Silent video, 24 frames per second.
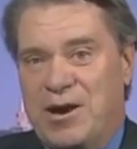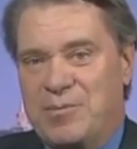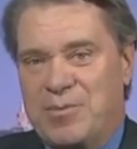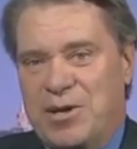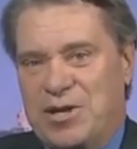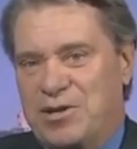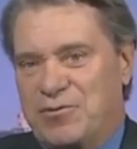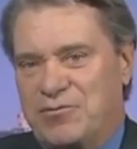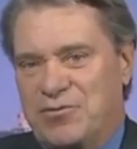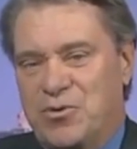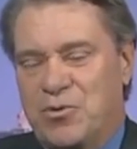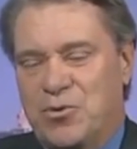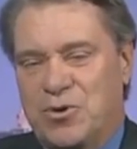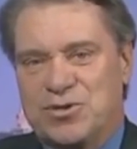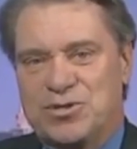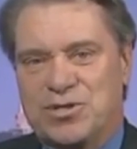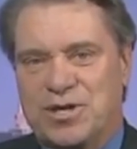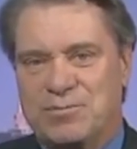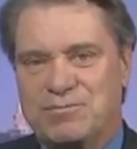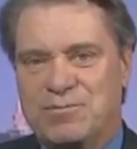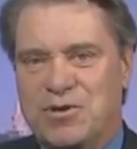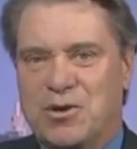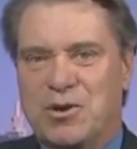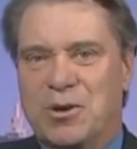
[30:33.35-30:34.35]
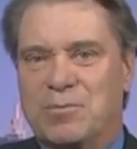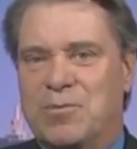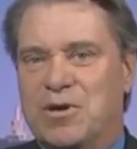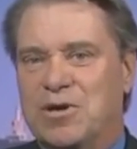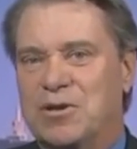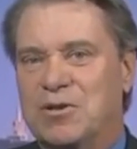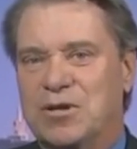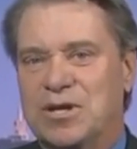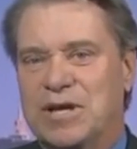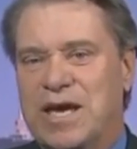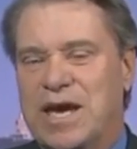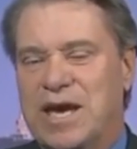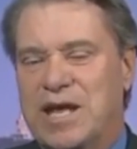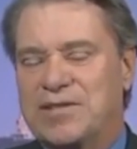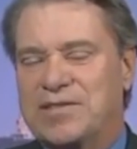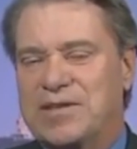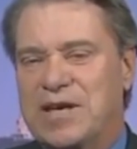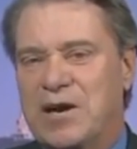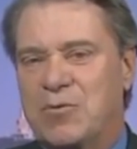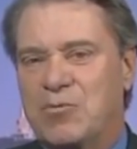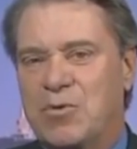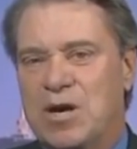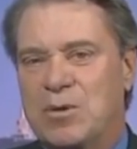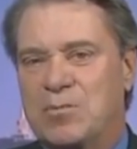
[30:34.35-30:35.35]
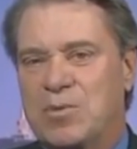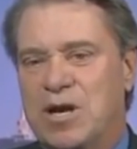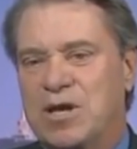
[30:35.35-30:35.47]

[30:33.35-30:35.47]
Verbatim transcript: I mean, of course, I, you know, I'm going to look at it that way.